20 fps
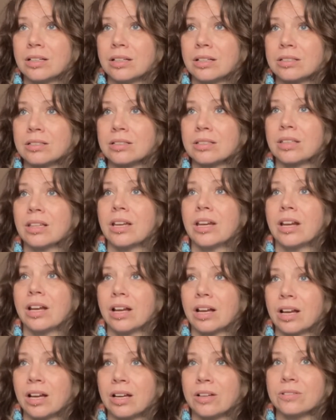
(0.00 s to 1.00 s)

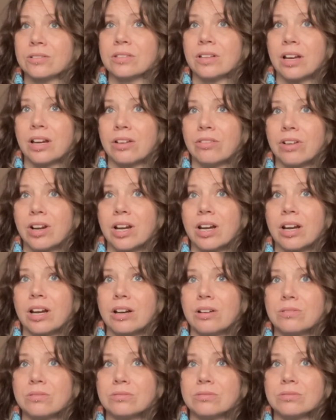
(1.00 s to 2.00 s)
sleeting outside right
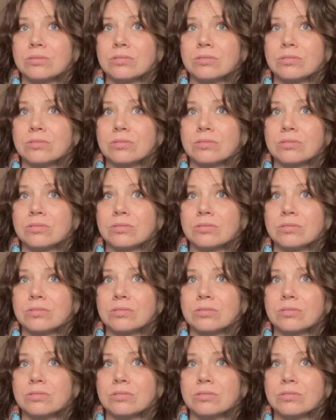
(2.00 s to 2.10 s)
now.